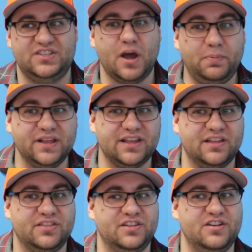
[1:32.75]
doubling
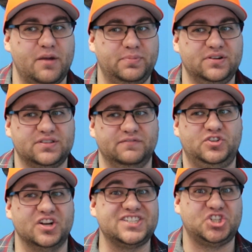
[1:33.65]
the numbers of just